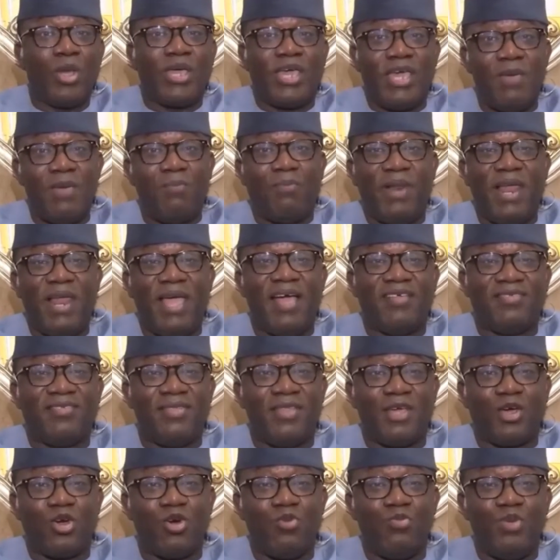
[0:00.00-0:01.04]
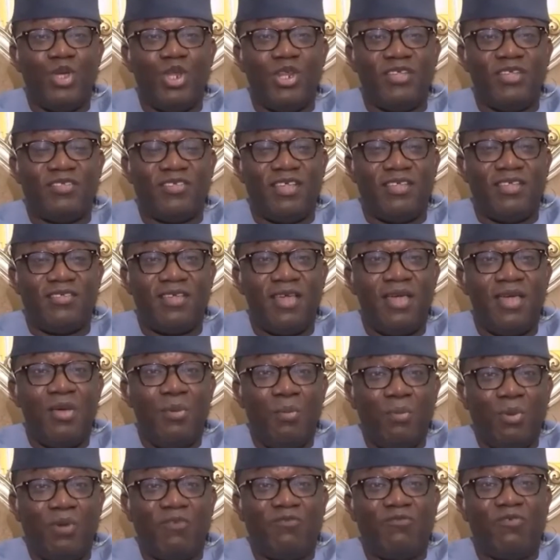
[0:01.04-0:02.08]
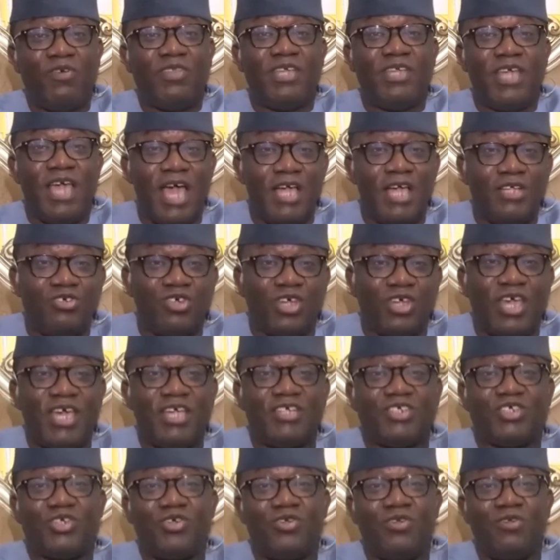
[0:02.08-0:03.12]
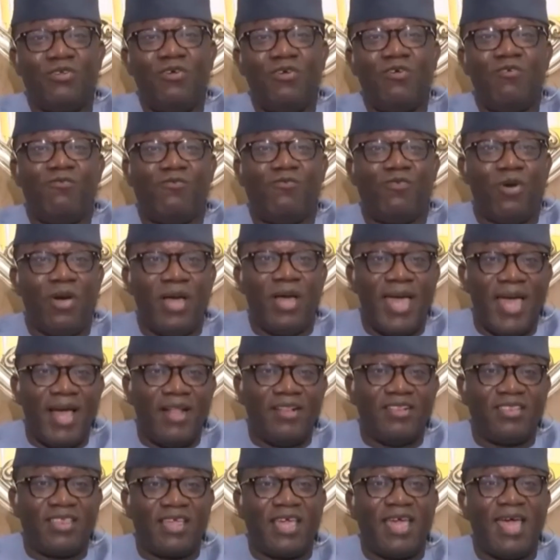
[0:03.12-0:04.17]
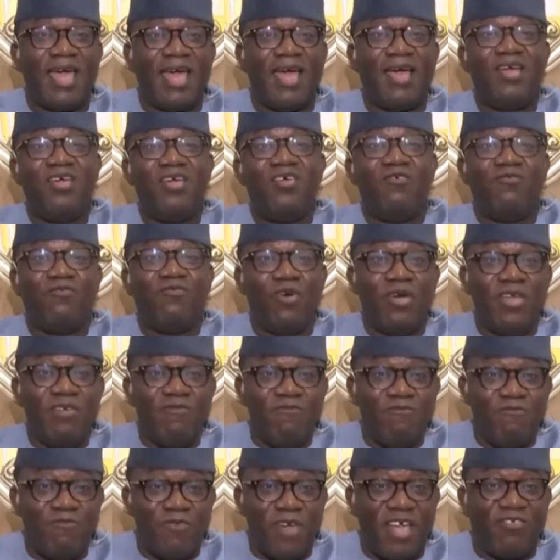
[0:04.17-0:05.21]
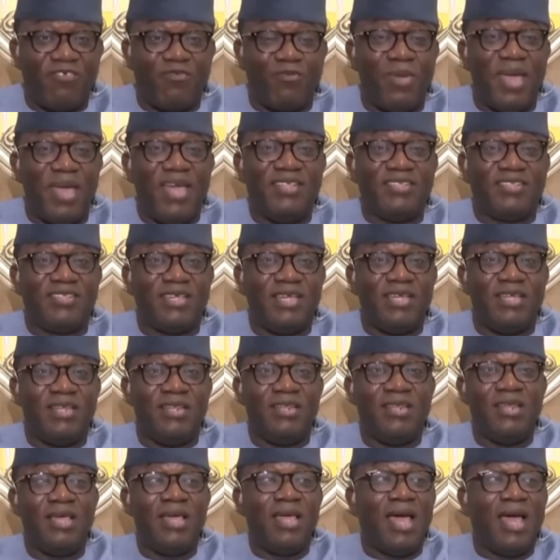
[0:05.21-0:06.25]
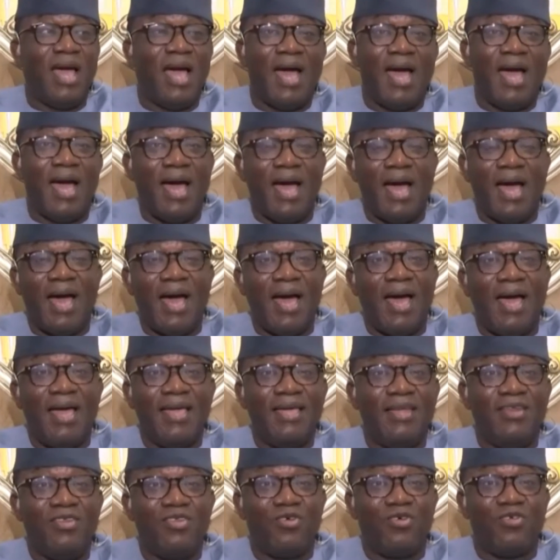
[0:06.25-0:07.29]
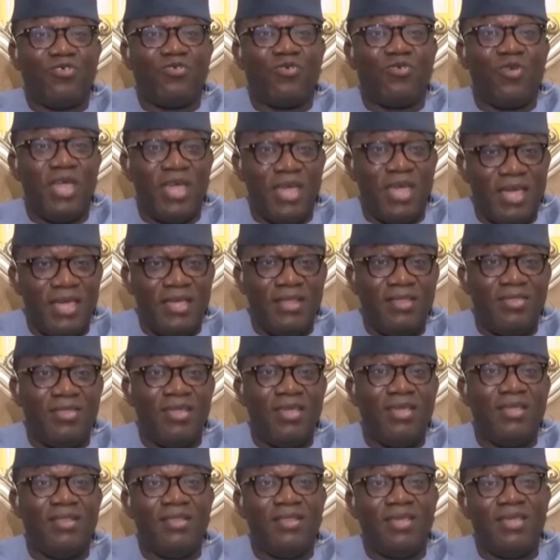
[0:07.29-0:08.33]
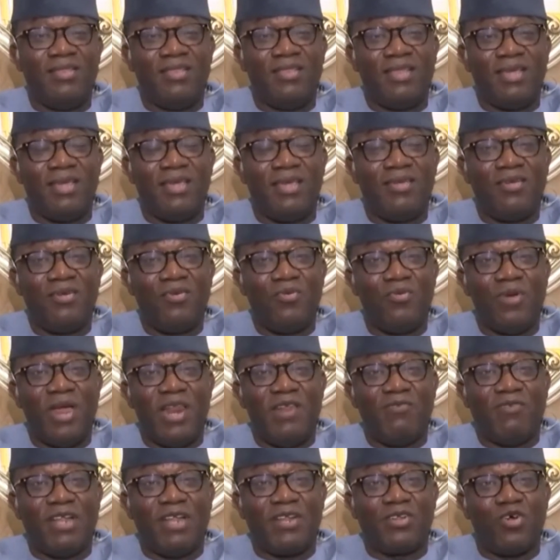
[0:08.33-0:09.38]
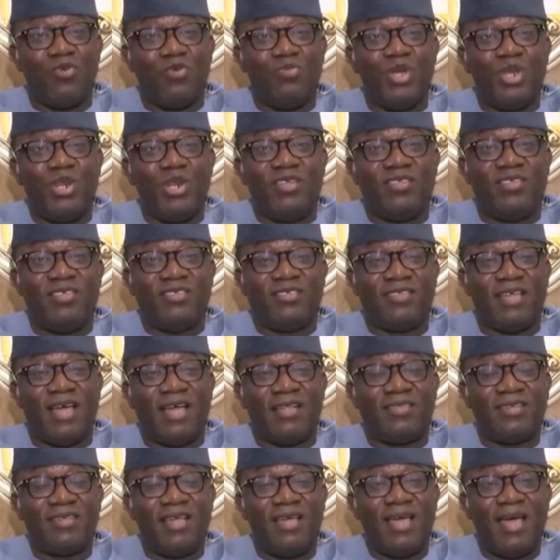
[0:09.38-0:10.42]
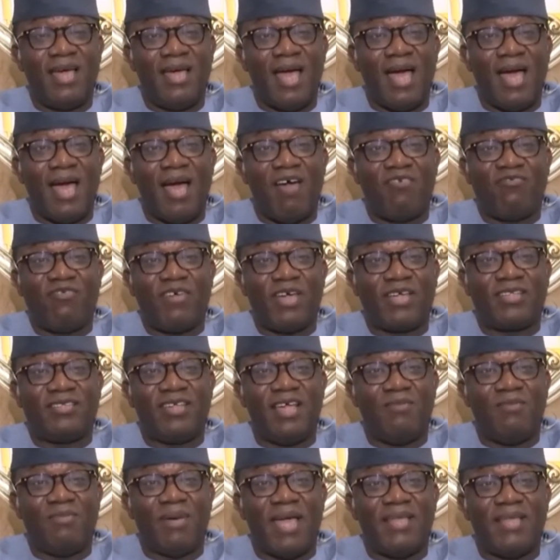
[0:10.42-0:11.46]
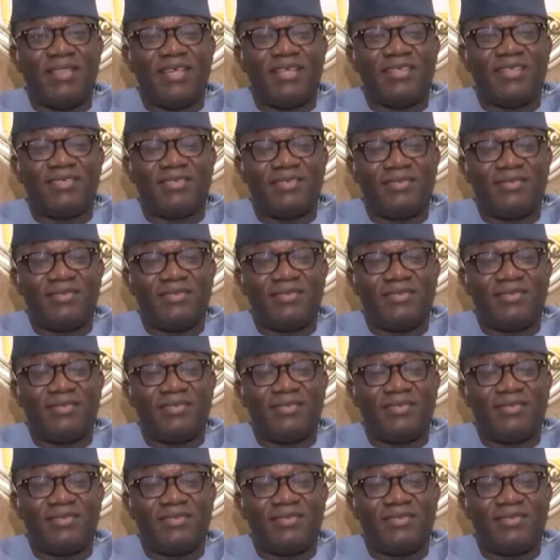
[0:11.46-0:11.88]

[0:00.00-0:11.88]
key players in the communities, but for the education, for healthcare, for investments in industry in the relevant communities that are affected by this.